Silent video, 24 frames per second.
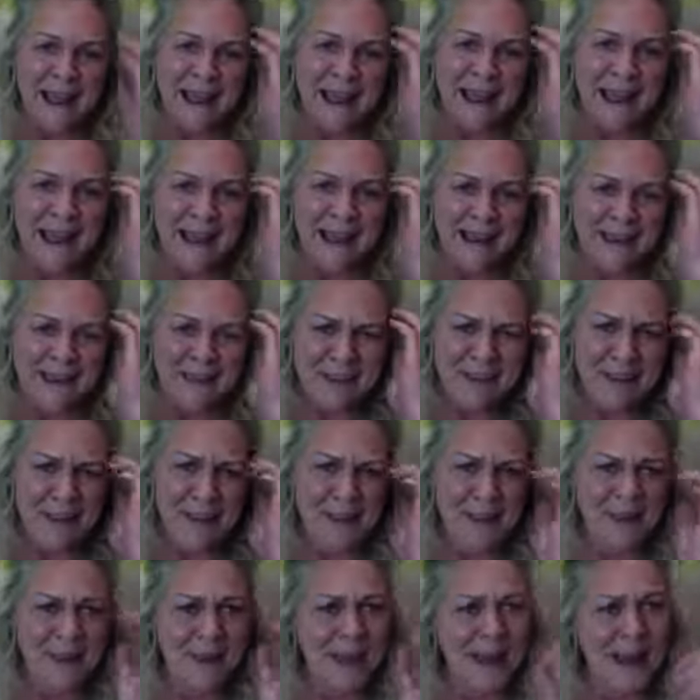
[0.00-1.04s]
And if
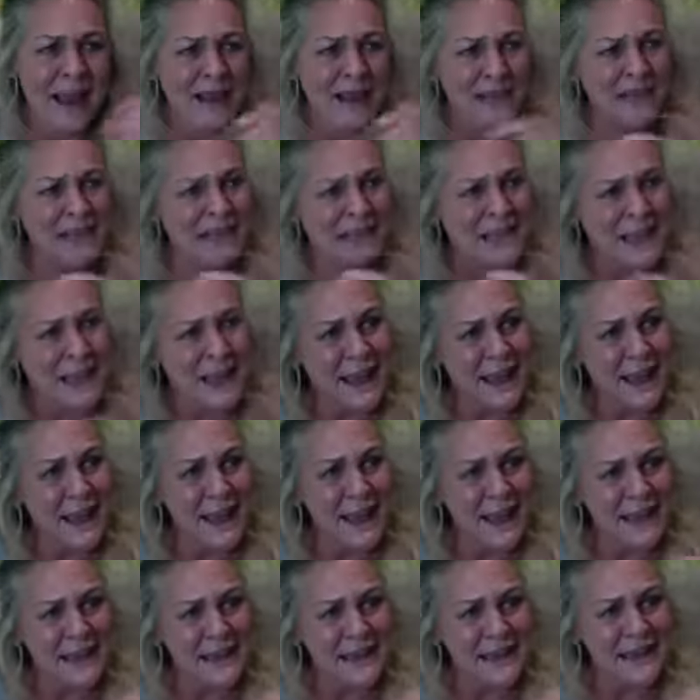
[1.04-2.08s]
you kind of
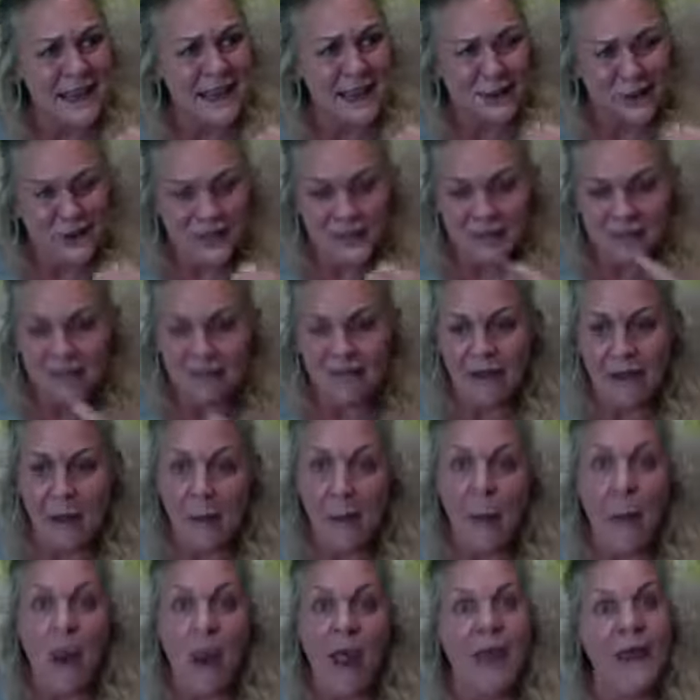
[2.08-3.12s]
take yourself
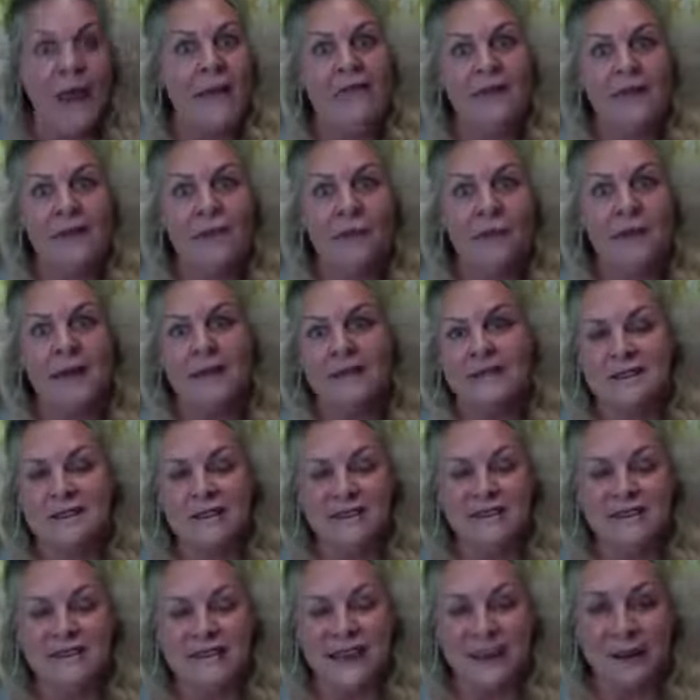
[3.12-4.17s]
away from being so
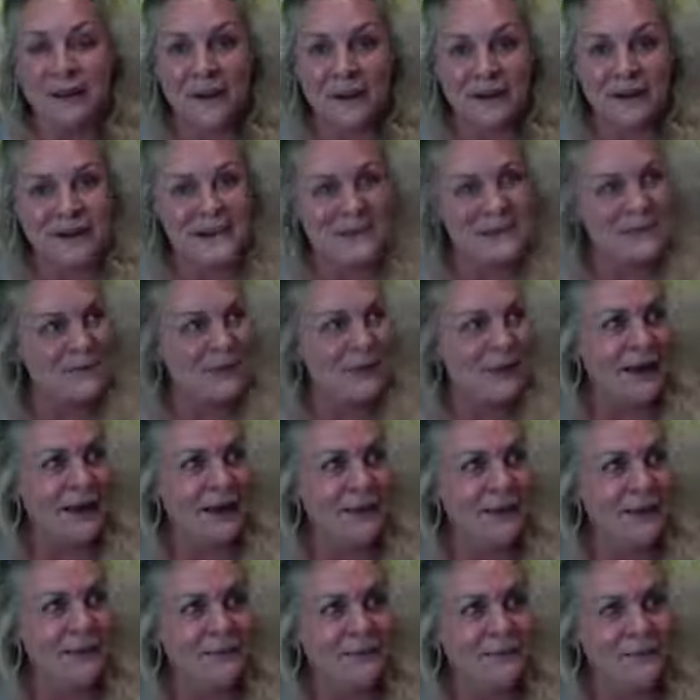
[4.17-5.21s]
serious about